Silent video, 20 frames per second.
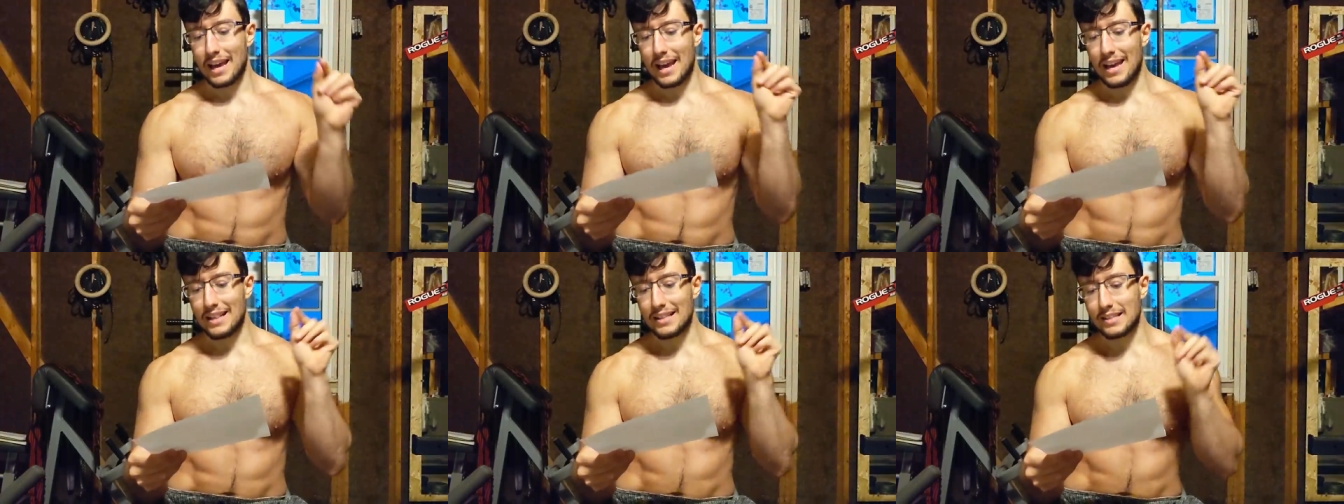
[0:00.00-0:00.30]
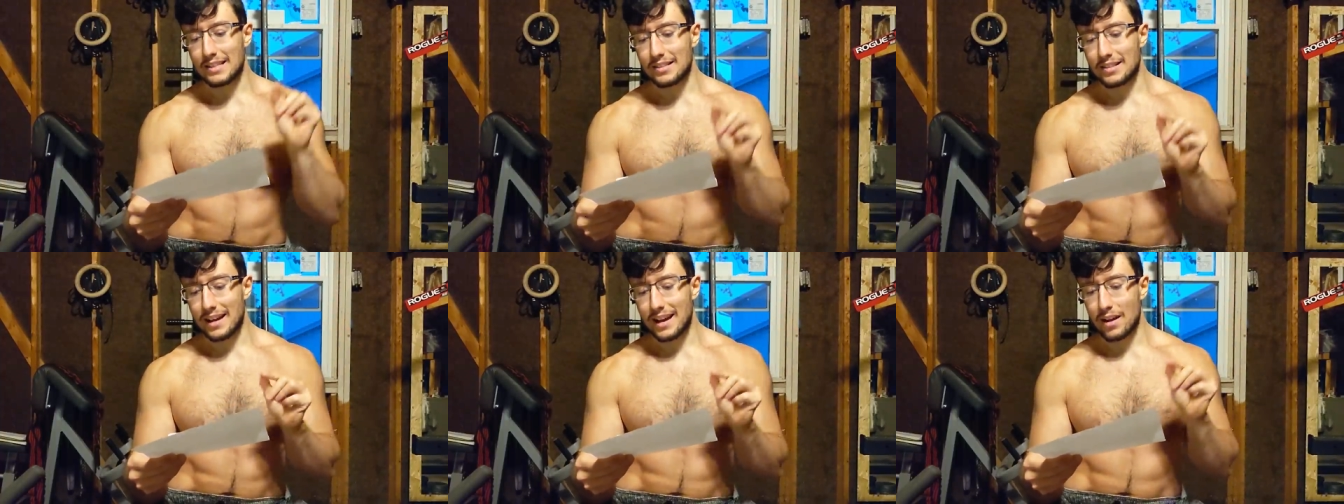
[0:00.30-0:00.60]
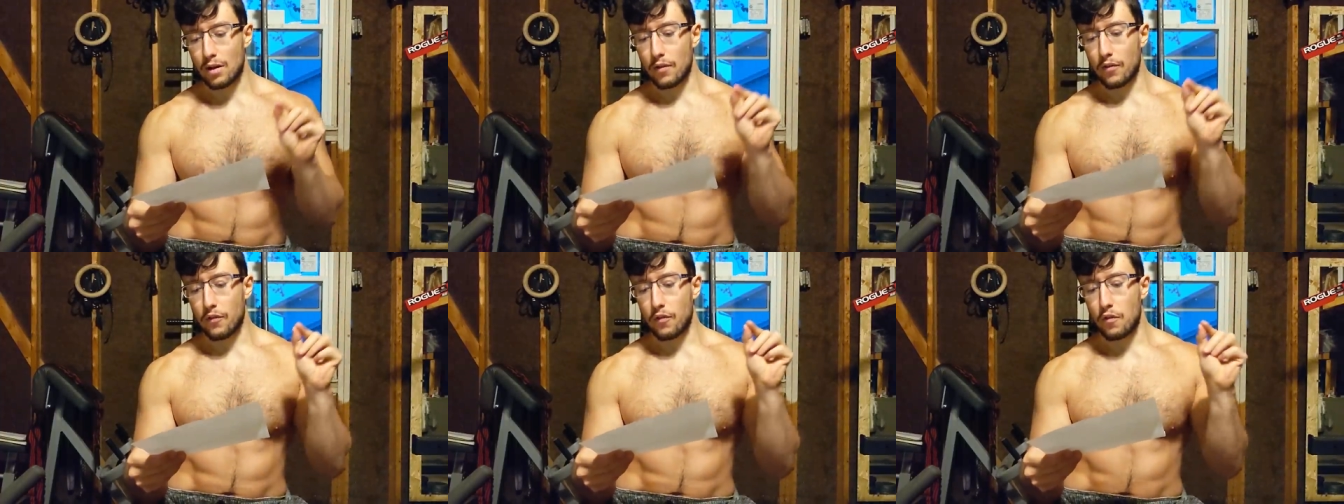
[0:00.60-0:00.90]

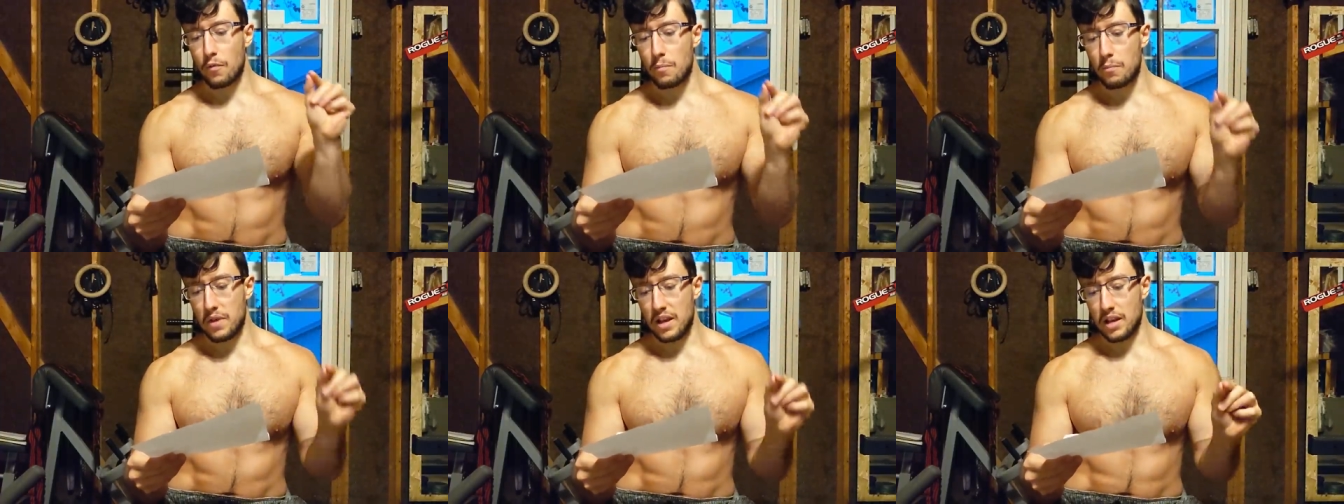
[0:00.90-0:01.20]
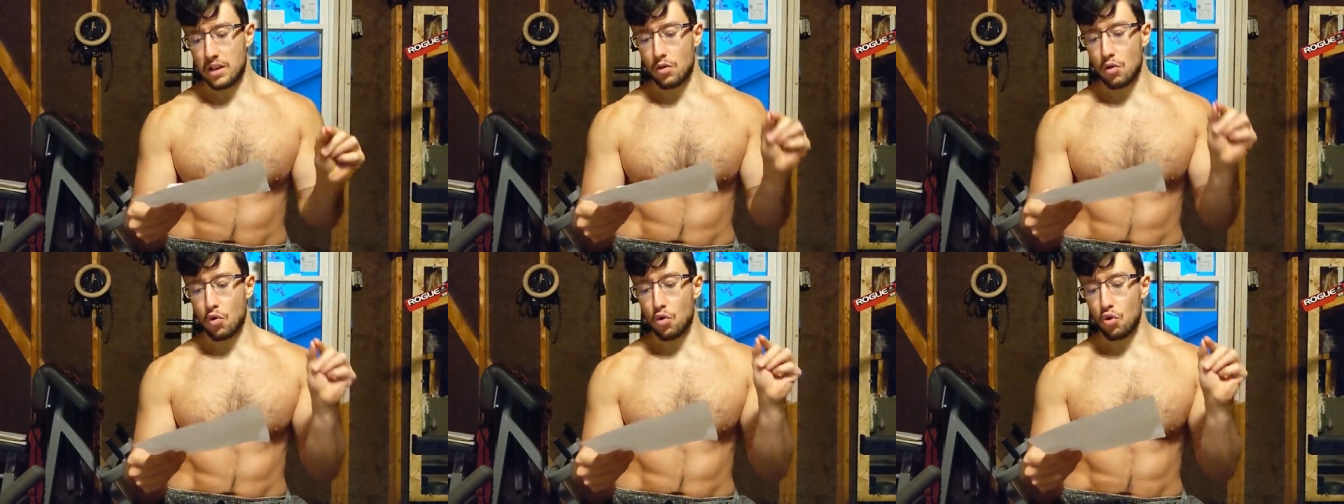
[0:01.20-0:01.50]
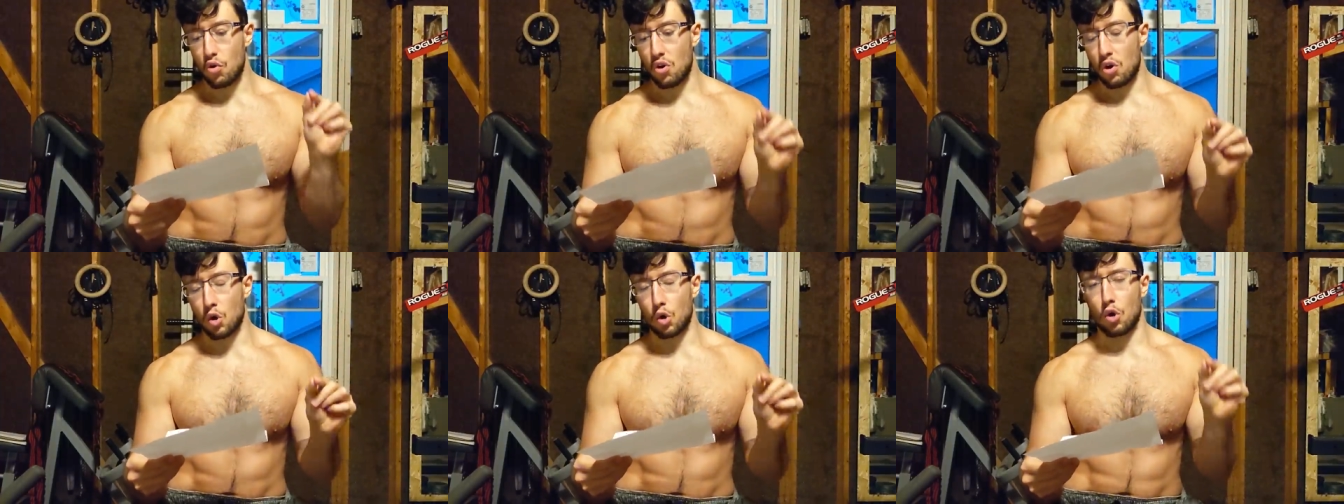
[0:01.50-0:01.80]
instead of a mean
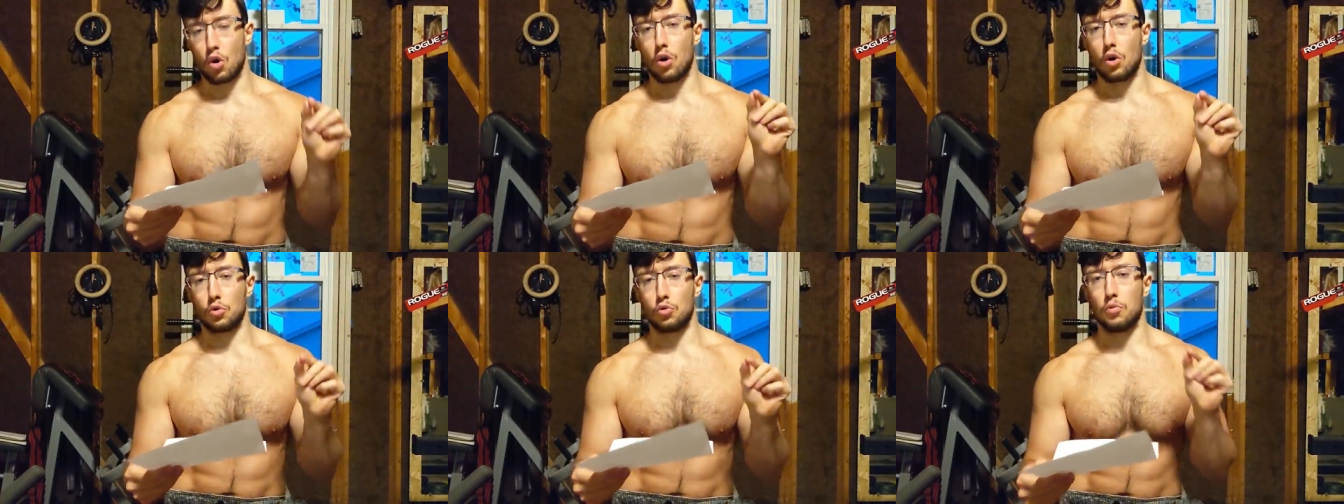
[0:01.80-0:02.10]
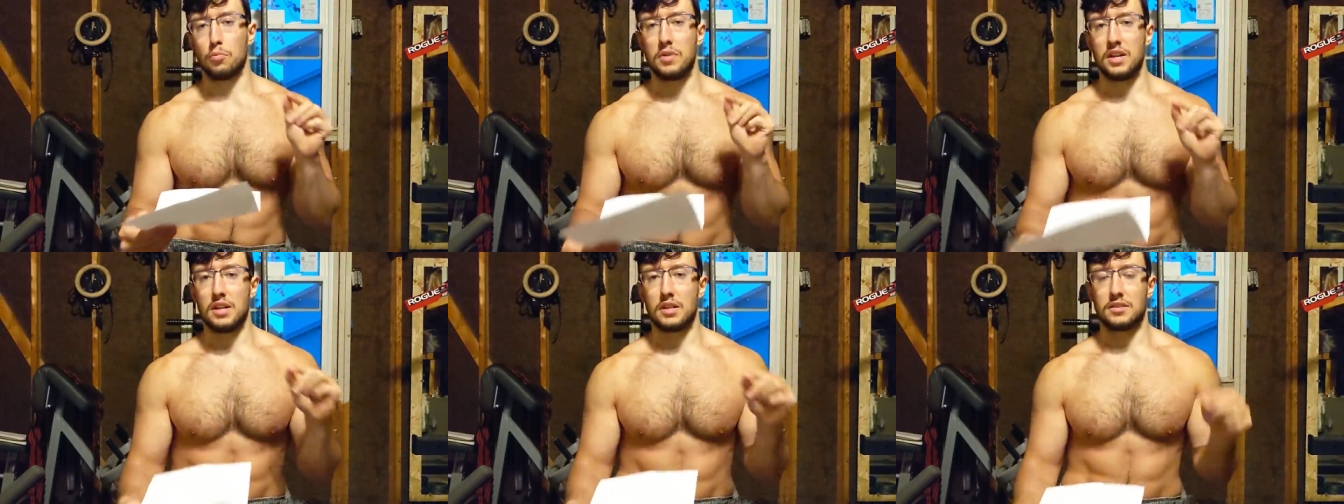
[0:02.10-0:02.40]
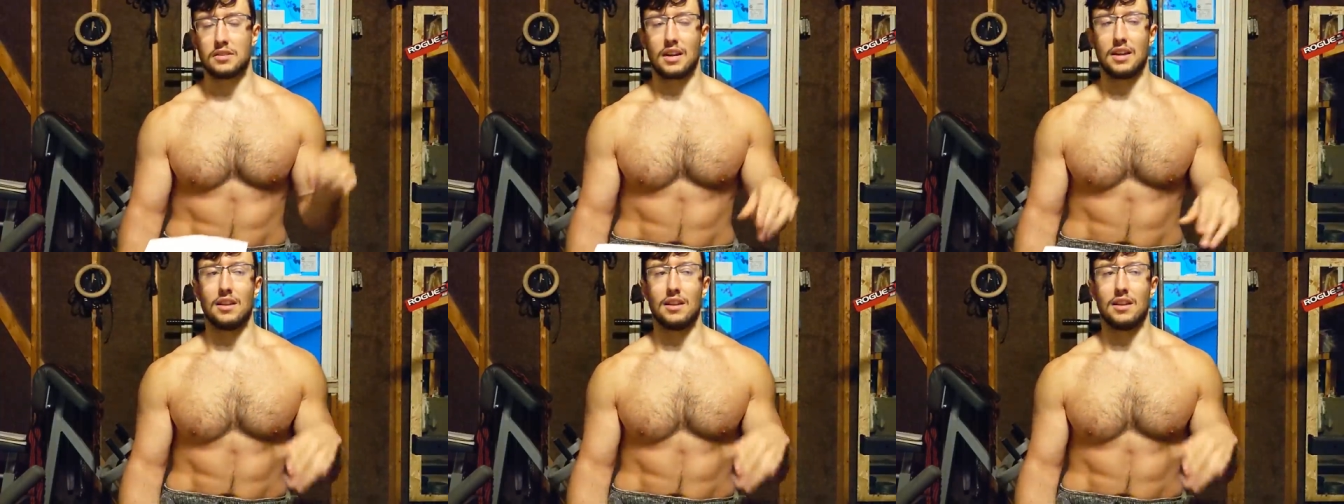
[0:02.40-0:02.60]
along other means.